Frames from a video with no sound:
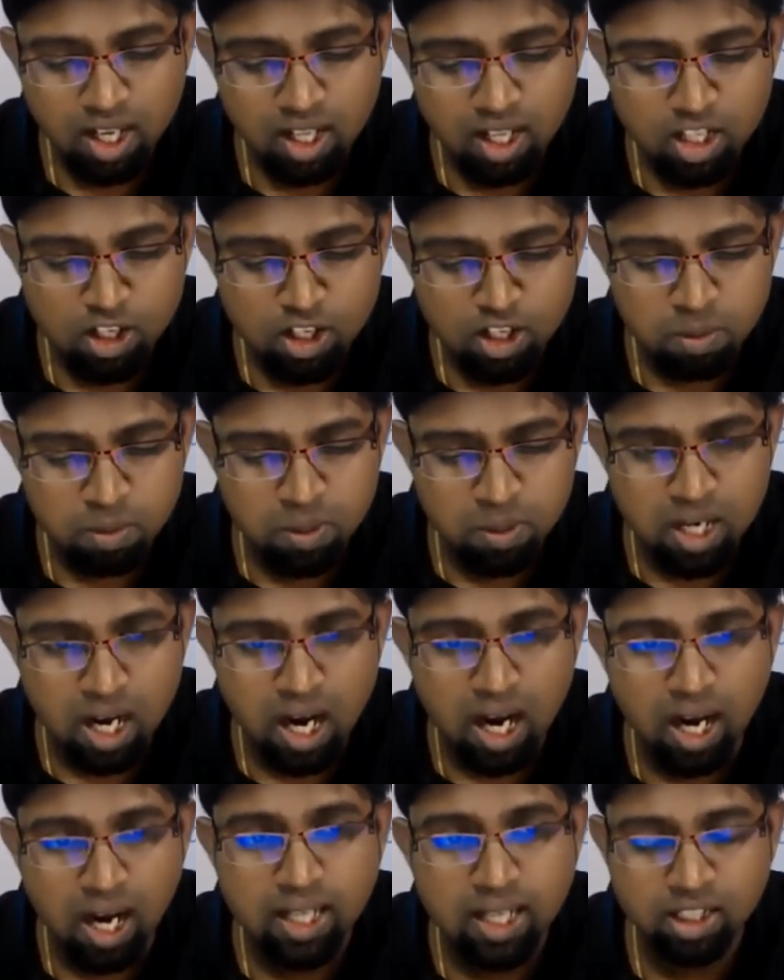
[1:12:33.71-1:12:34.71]
This has been
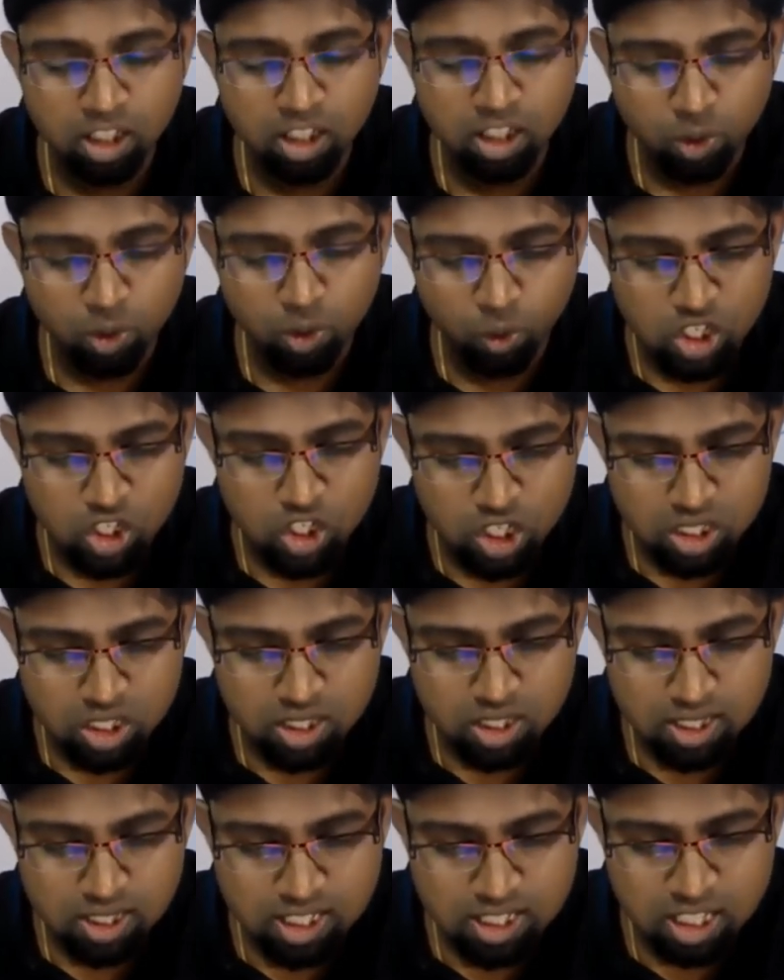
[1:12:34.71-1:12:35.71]
asked in the question.
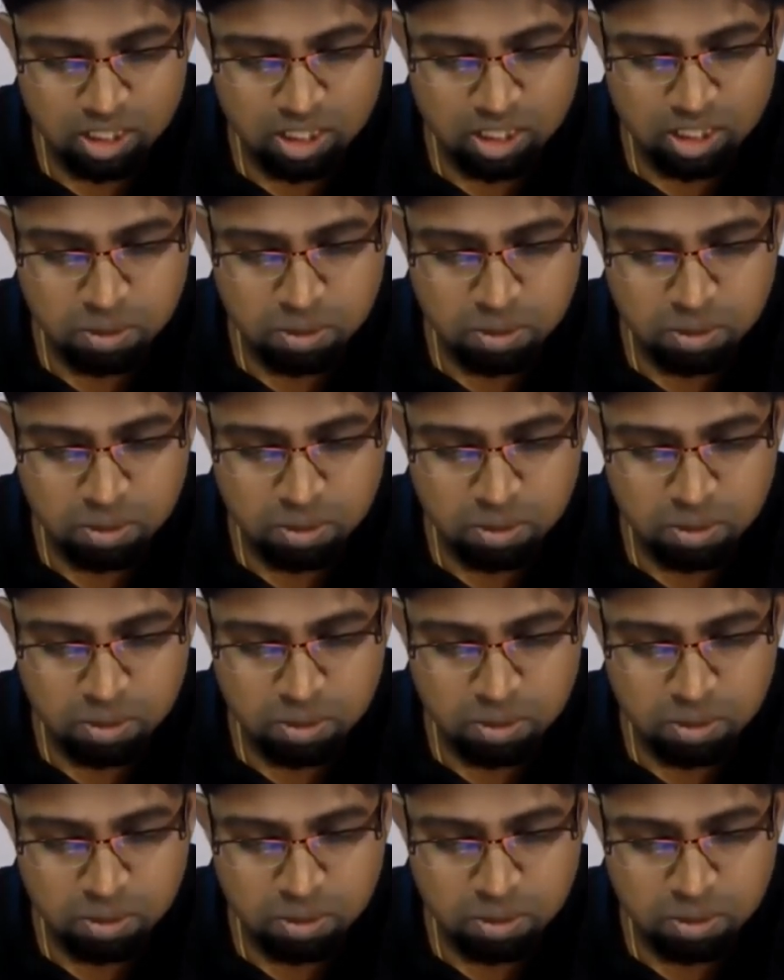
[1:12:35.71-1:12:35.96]
This has